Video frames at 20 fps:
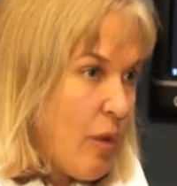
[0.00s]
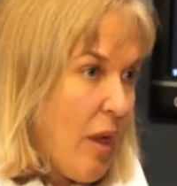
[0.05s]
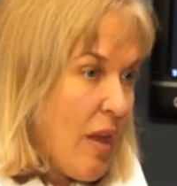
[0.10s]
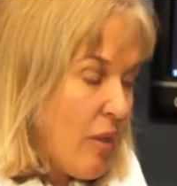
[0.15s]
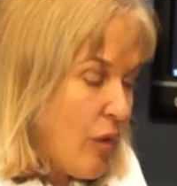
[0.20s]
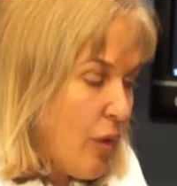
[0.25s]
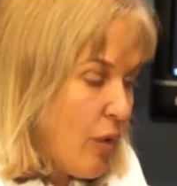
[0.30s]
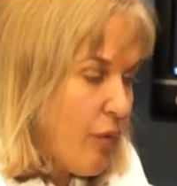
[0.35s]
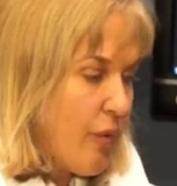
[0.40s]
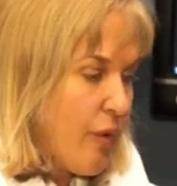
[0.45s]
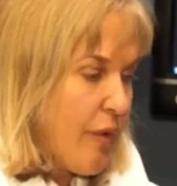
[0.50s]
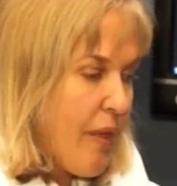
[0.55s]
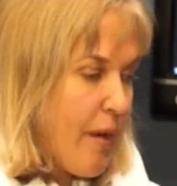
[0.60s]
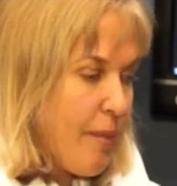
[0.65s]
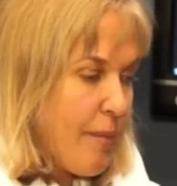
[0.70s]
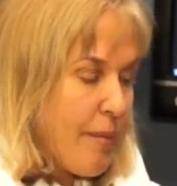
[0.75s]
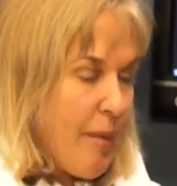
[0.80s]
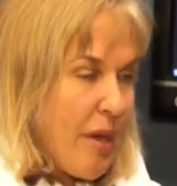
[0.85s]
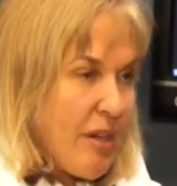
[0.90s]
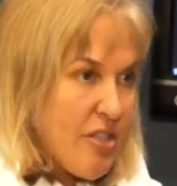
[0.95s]
I look for
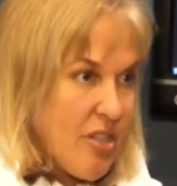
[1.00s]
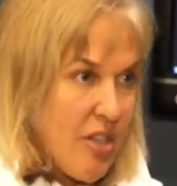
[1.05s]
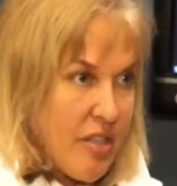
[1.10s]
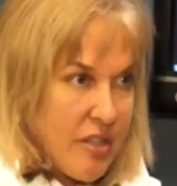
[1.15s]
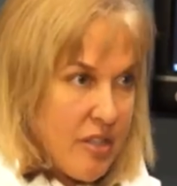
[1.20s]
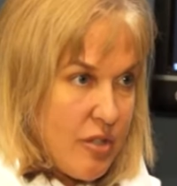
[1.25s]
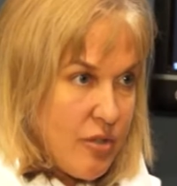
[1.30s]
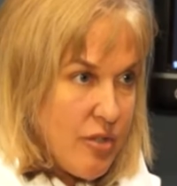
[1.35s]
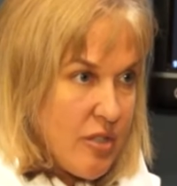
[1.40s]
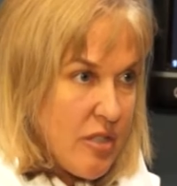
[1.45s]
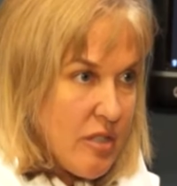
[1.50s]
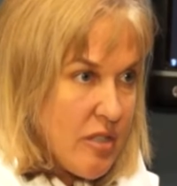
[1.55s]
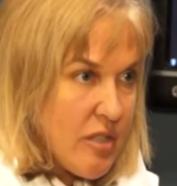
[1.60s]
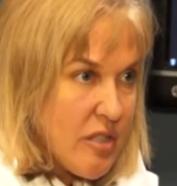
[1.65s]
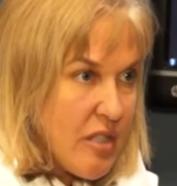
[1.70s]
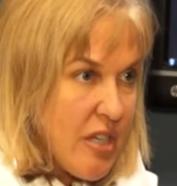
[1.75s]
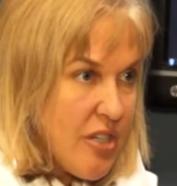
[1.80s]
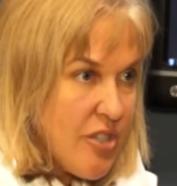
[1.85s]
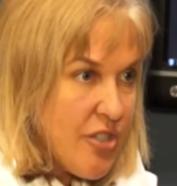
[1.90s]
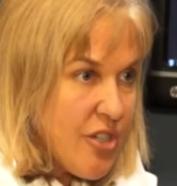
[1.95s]
them, I check their
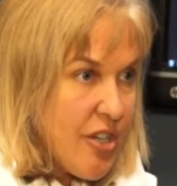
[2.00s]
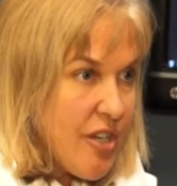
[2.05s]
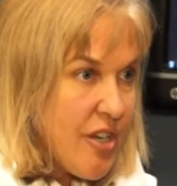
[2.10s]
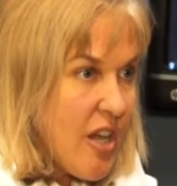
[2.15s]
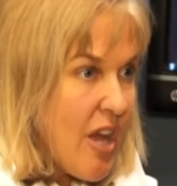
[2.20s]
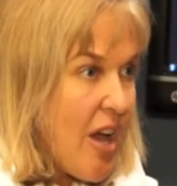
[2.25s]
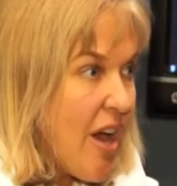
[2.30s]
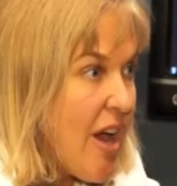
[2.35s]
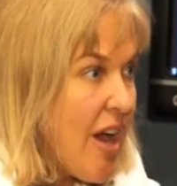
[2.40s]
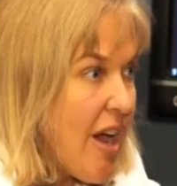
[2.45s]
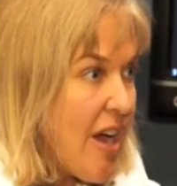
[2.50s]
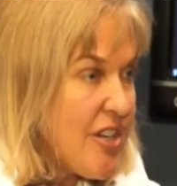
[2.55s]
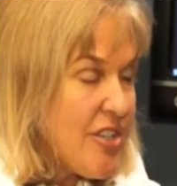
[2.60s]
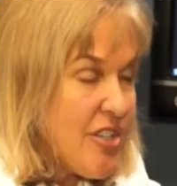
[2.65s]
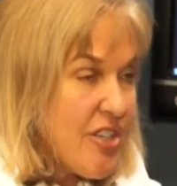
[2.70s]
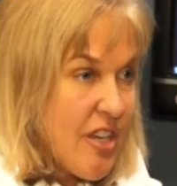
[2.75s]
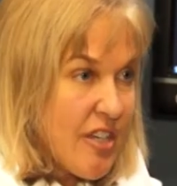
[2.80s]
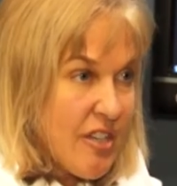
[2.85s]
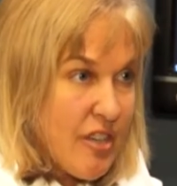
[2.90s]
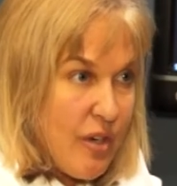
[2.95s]
sensation, I
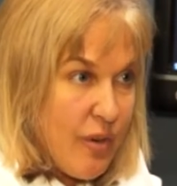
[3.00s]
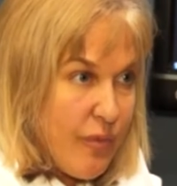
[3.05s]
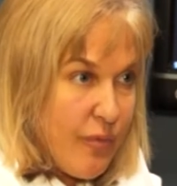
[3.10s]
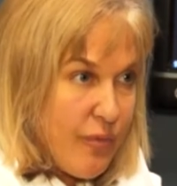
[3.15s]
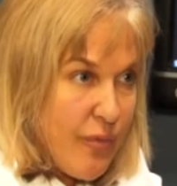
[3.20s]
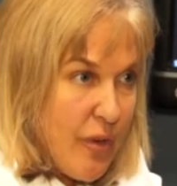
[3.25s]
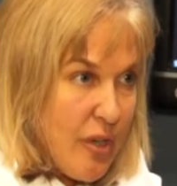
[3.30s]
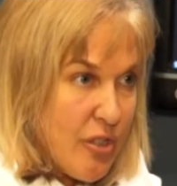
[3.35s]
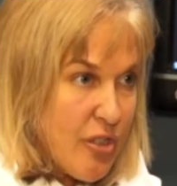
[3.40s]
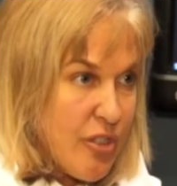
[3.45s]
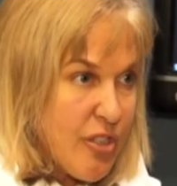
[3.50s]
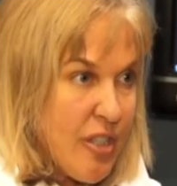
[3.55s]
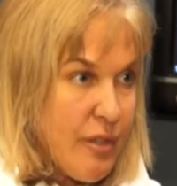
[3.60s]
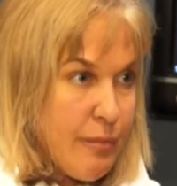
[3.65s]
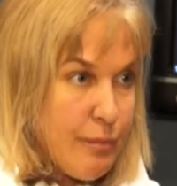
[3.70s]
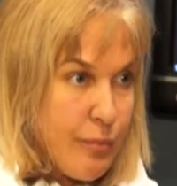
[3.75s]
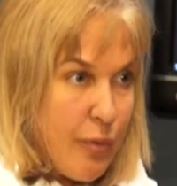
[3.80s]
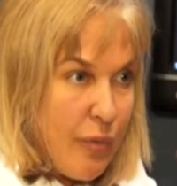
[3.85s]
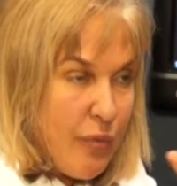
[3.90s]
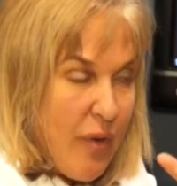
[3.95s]
check their function,
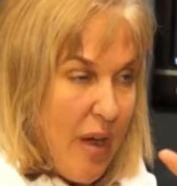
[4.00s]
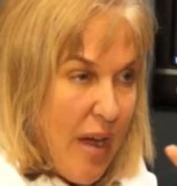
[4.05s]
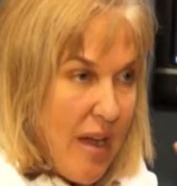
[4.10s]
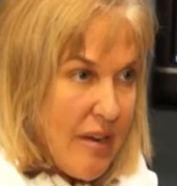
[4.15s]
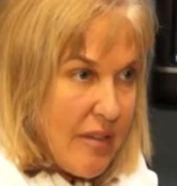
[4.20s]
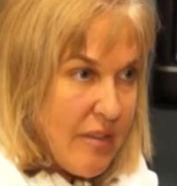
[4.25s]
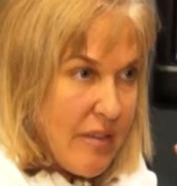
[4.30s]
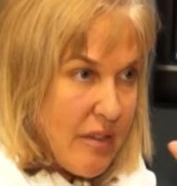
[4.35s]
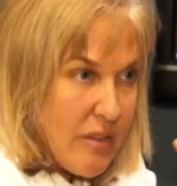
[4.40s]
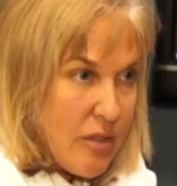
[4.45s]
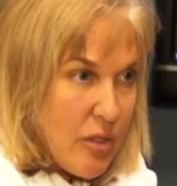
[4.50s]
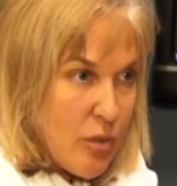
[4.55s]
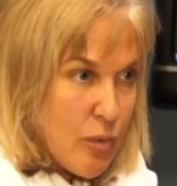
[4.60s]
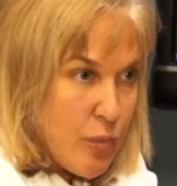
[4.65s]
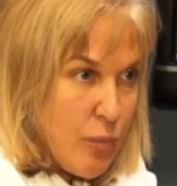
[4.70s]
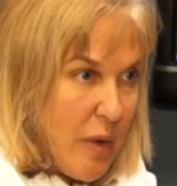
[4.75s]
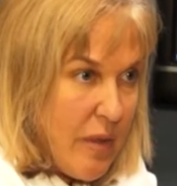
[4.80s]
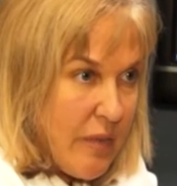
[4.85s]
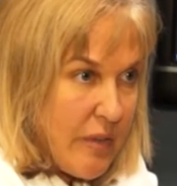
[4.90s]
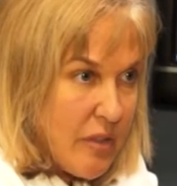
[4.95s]
provided that the
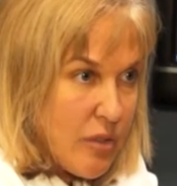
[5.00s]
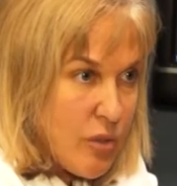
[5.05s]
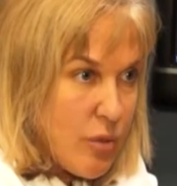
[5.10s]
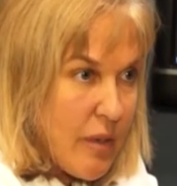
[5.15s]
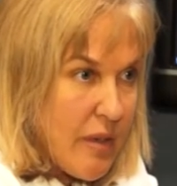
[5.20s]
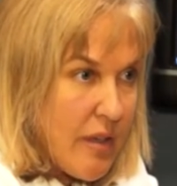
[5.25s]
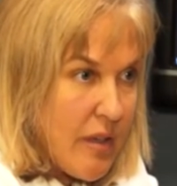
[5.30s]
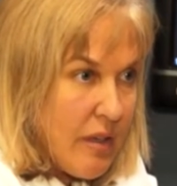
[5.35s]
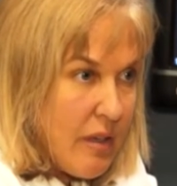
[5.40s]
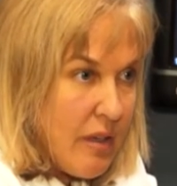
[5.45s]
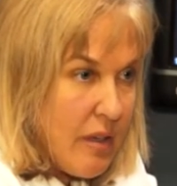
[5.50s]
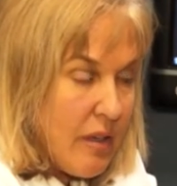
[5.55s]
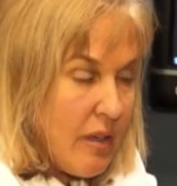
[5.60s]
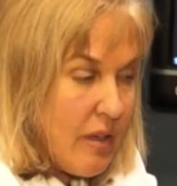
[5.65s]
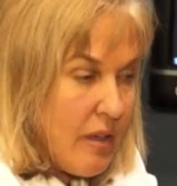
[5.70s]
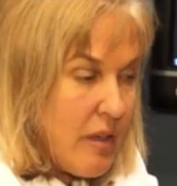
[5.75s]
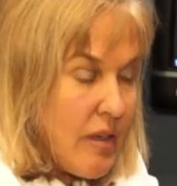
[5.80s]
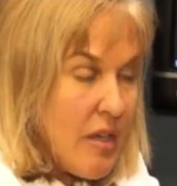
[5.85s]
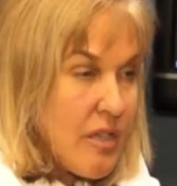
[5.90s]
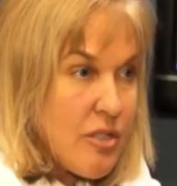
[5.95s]
swelling
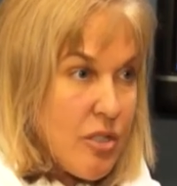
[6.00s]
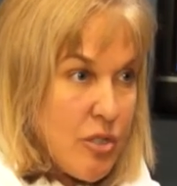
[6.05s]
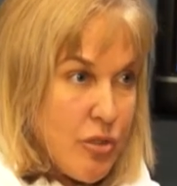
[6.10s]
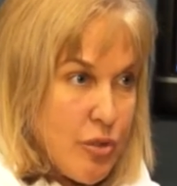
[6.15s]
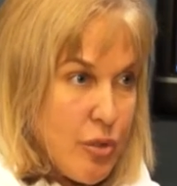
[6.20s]
isn't